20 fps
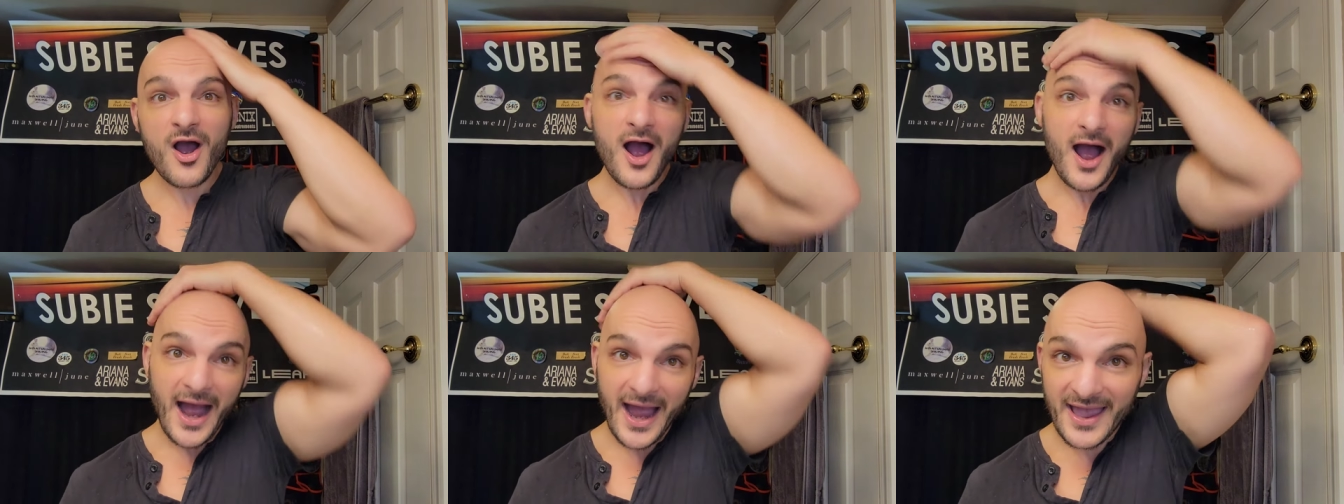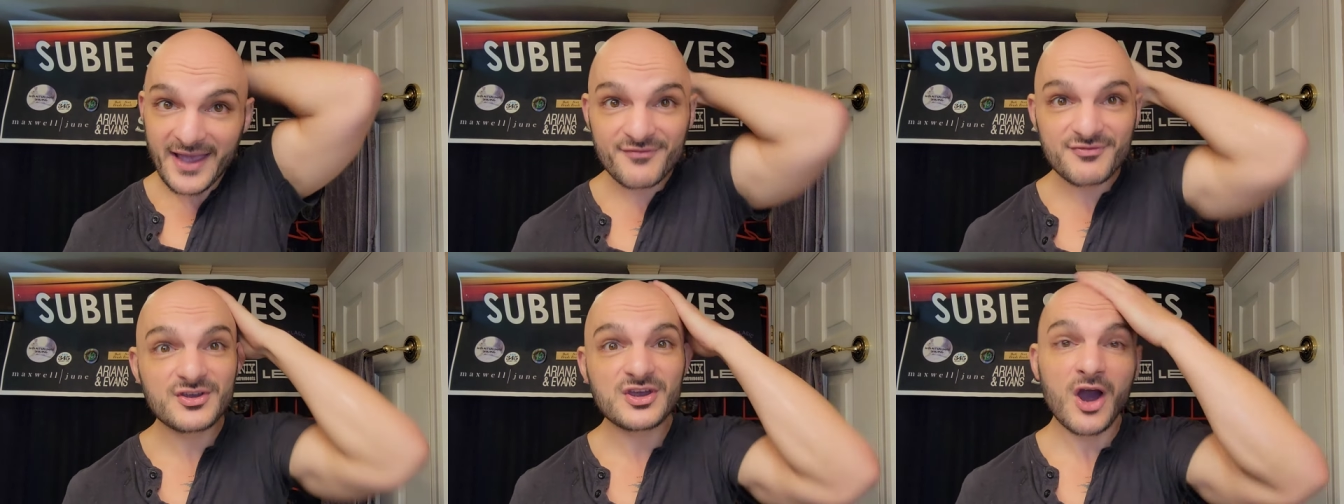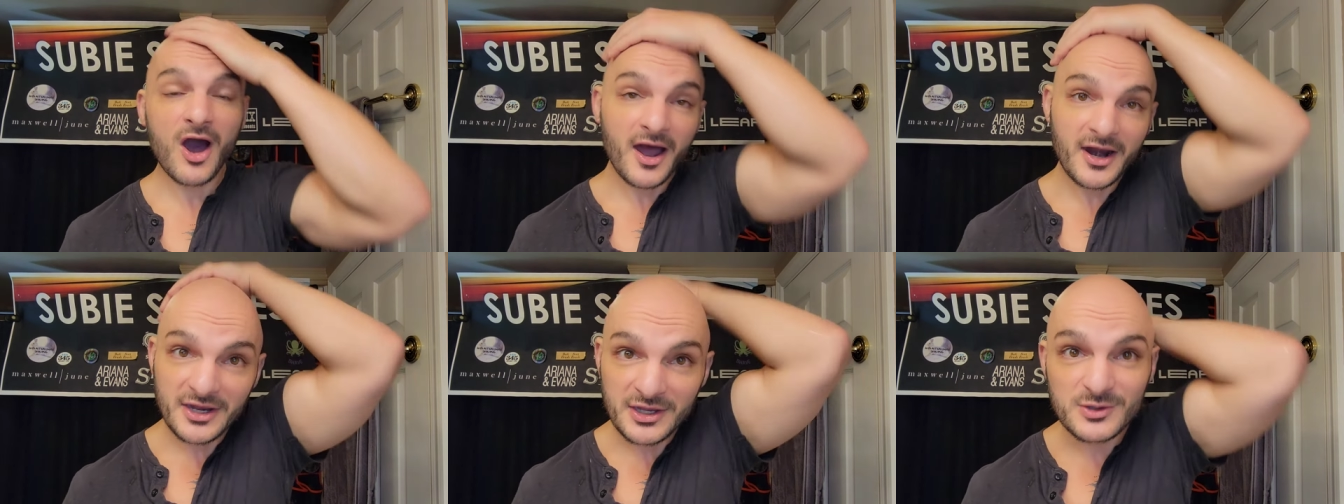I've
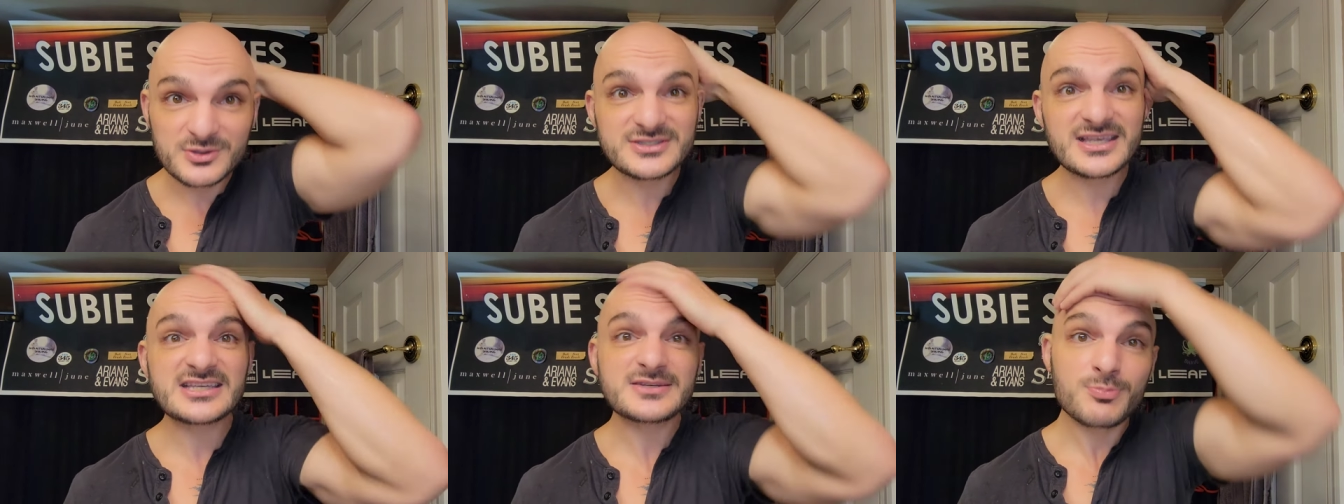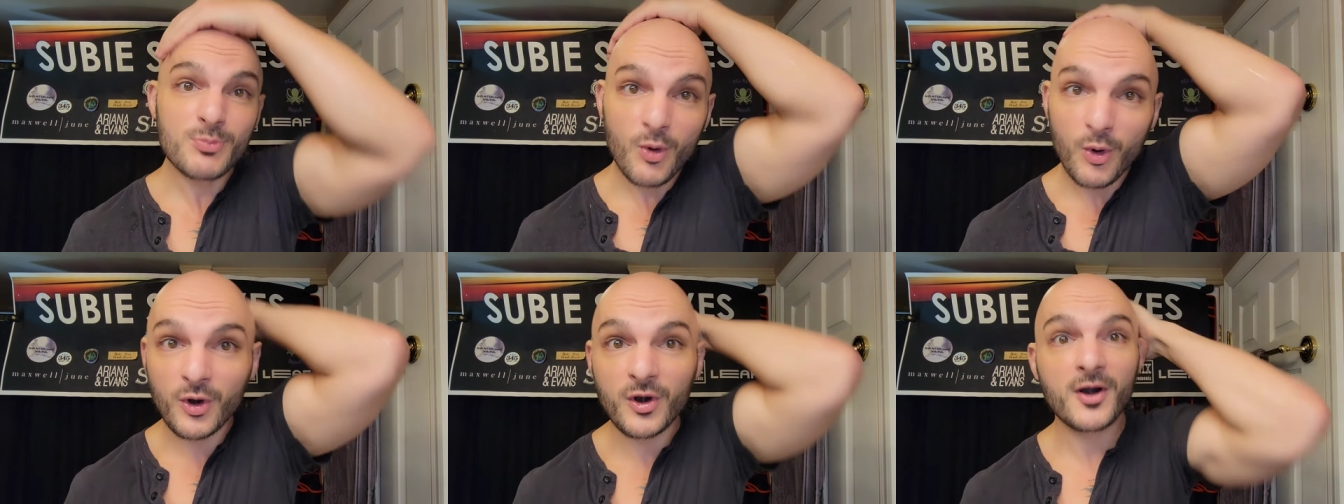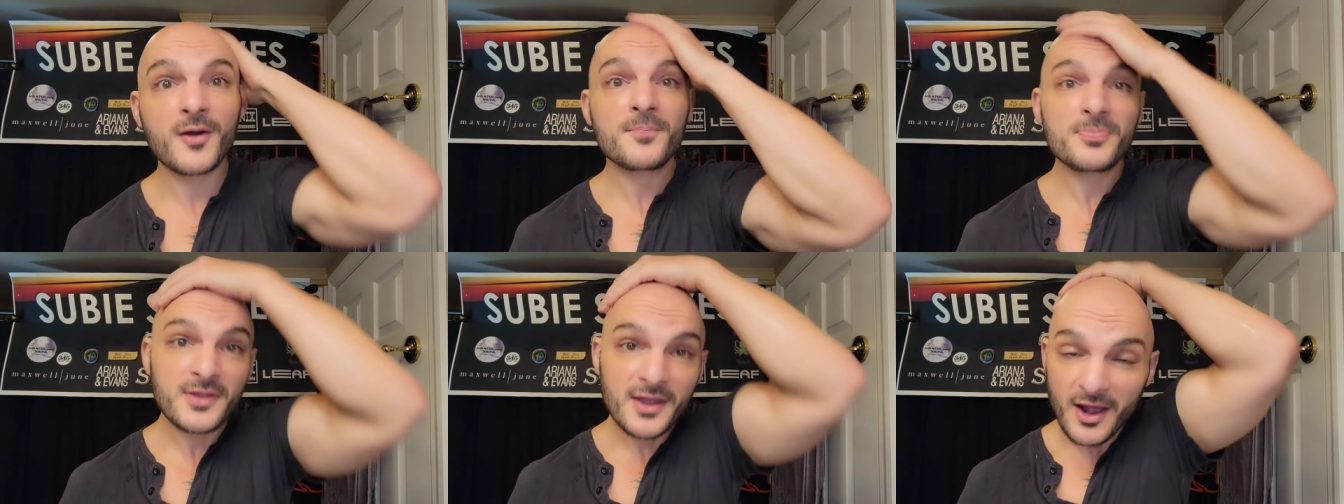got to use this more.
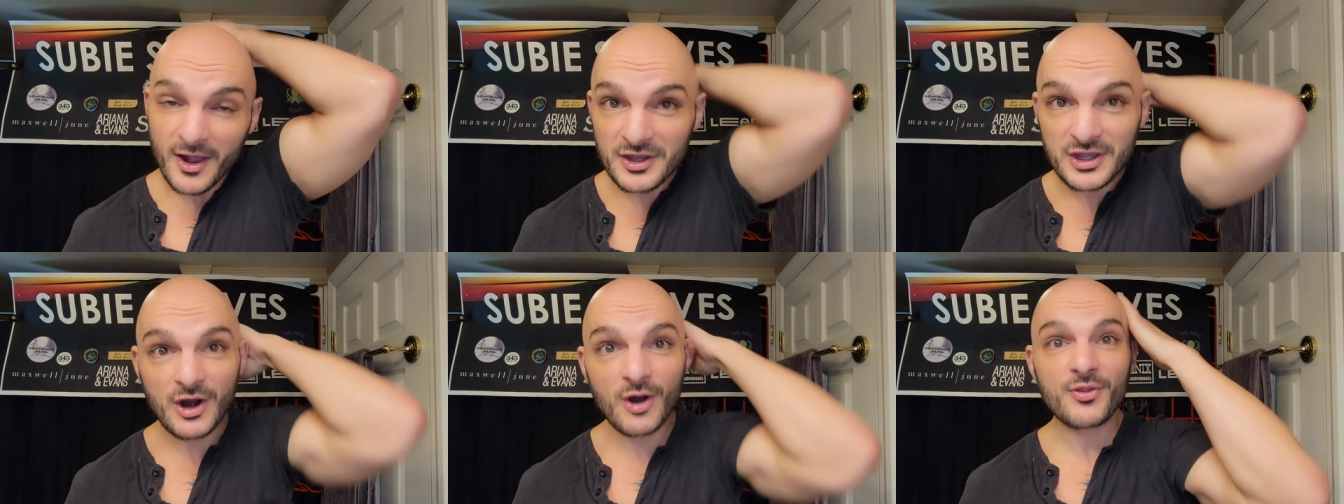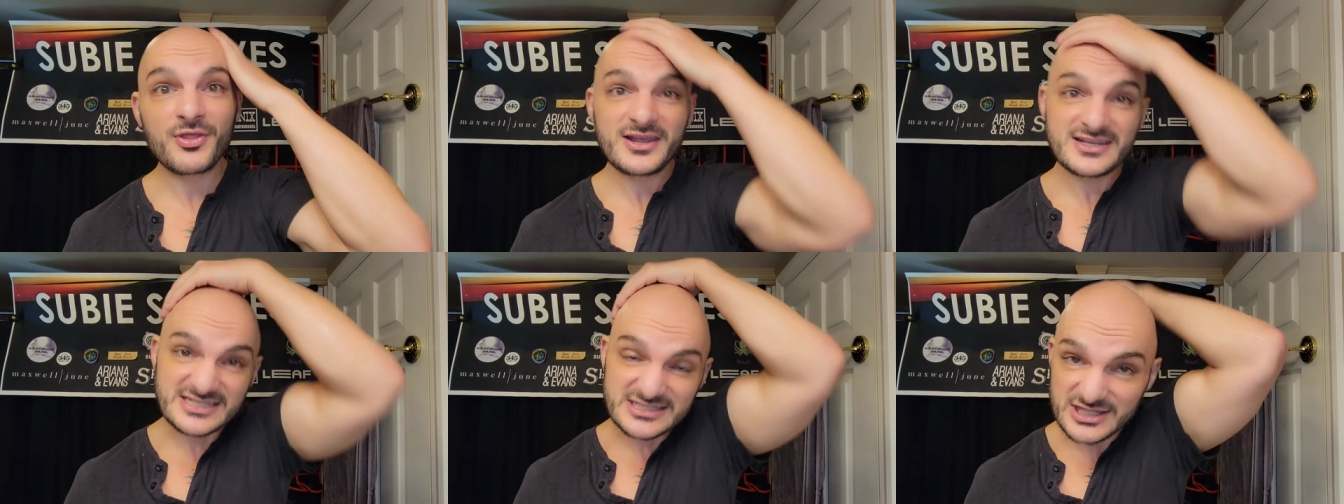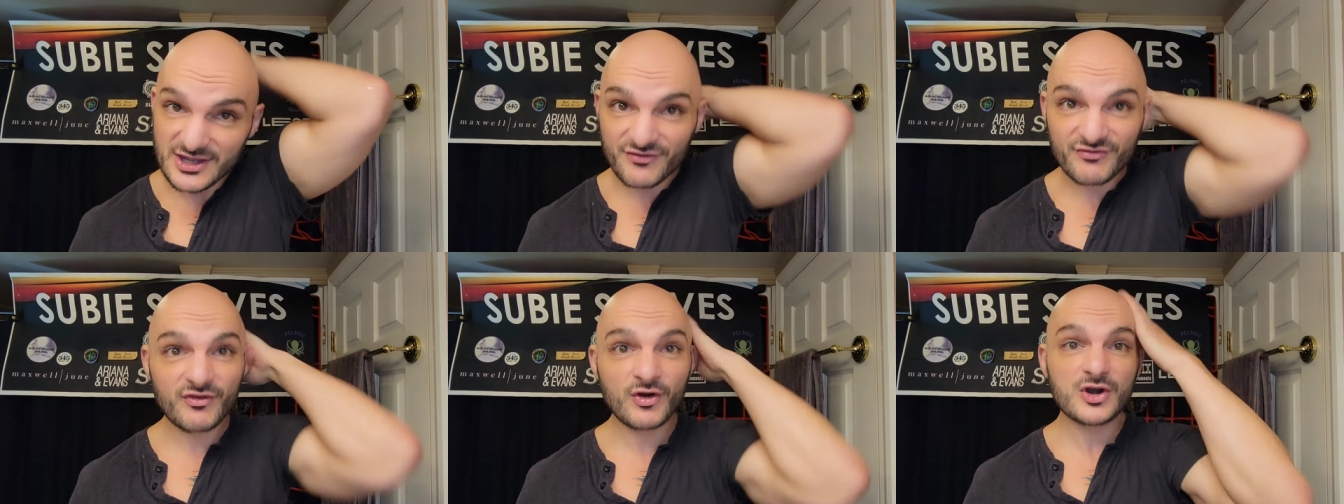You know, this is
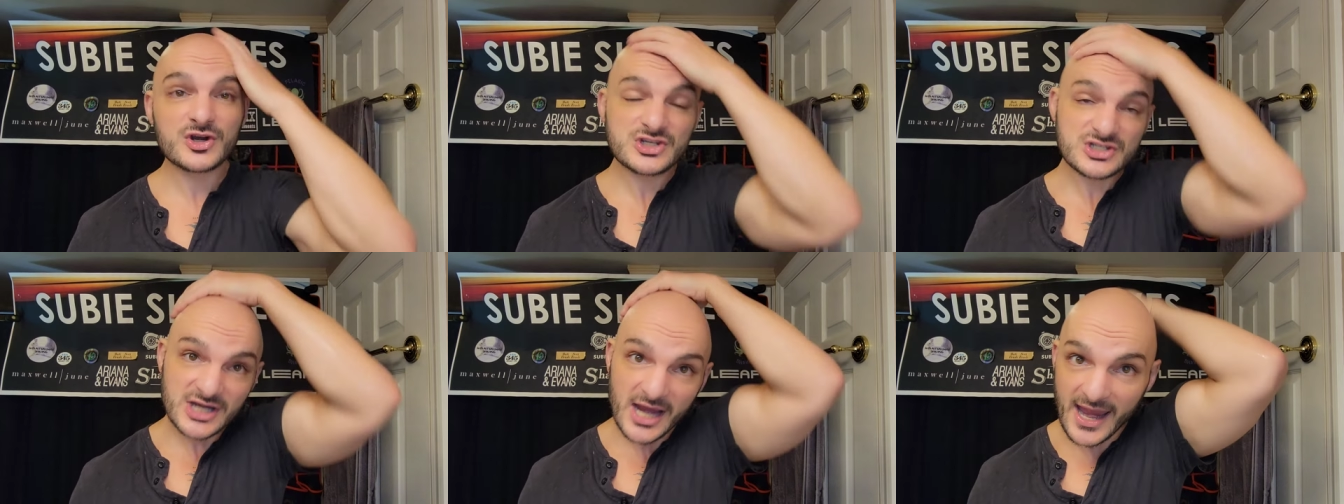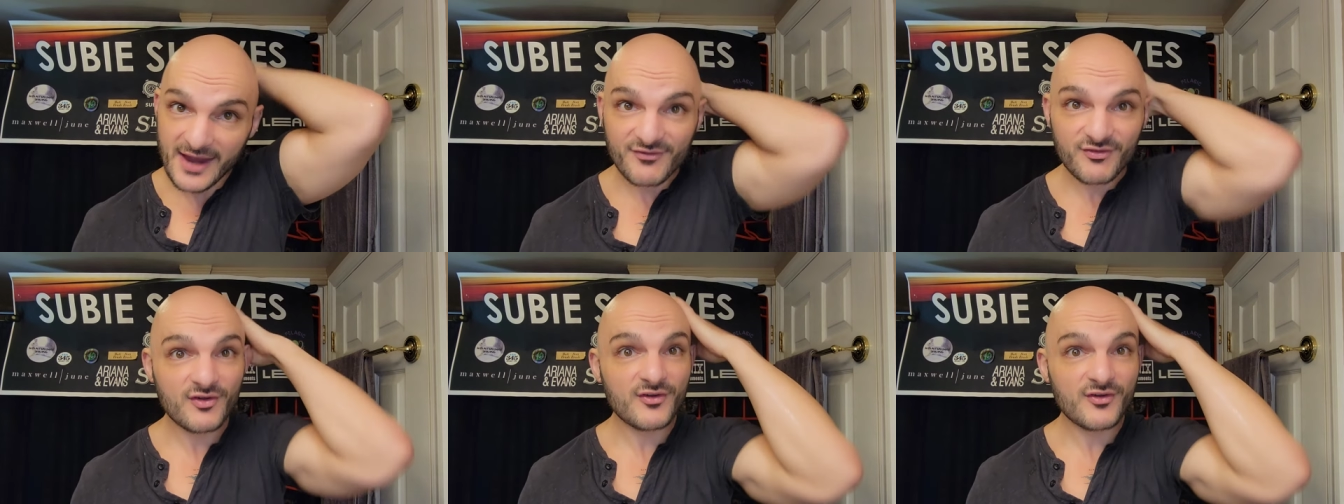the first shave,